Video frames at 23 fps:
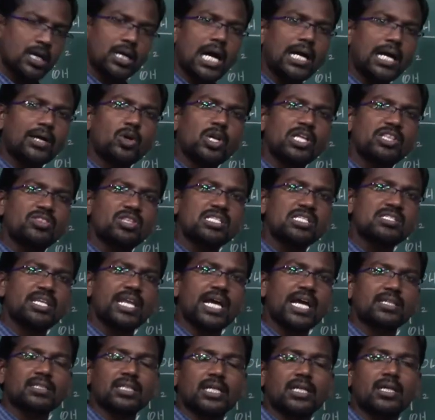Not only in this
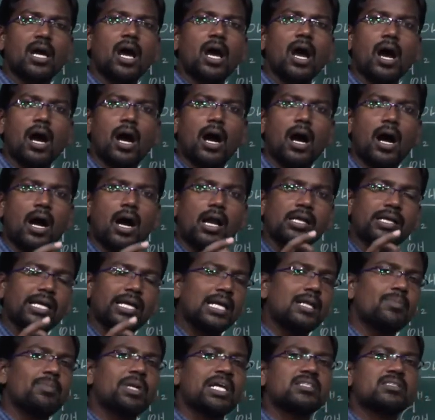reaction, all
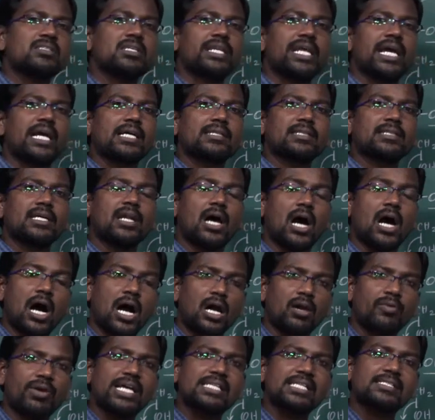elimination reaction
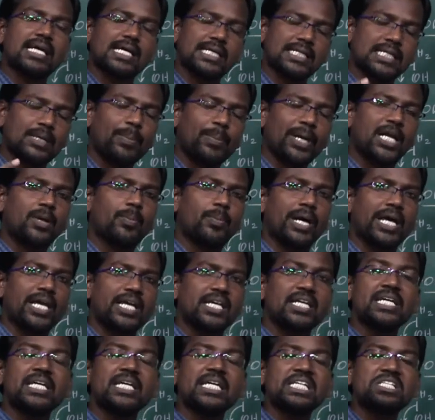always accompanied by